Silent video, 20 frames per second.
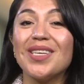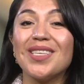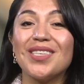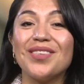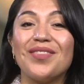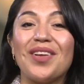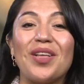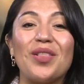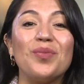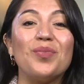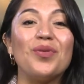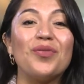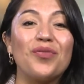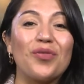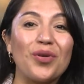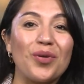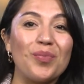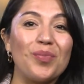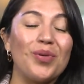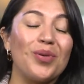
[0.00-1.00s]
that's available
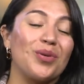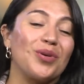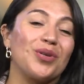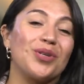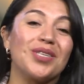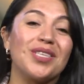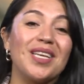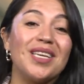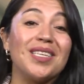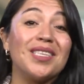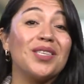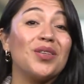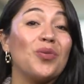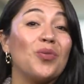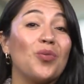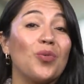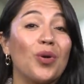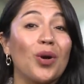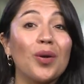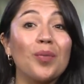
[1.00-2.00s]
for employers is the
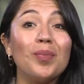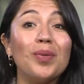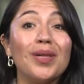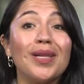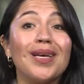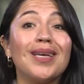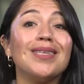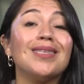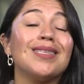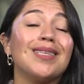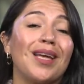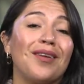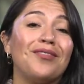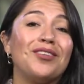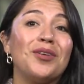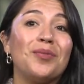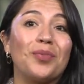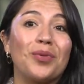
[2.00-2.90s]
Workplace Safety